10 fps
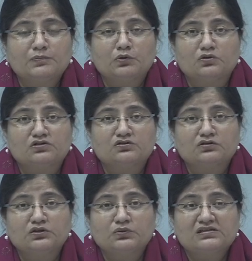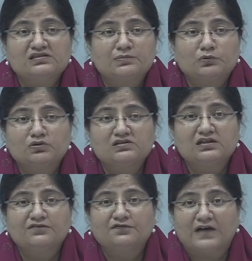code. So US zip codes
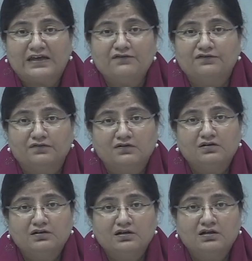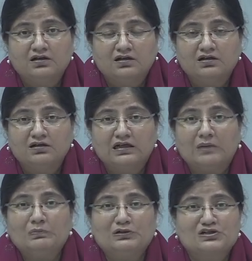are 5
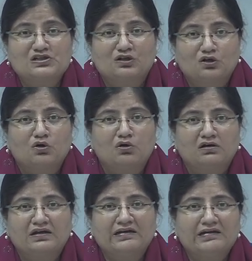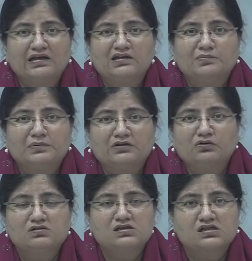numbers long. In India the pin
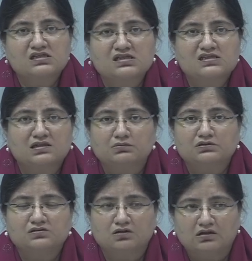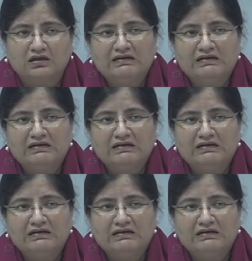codes are 6 numbers long.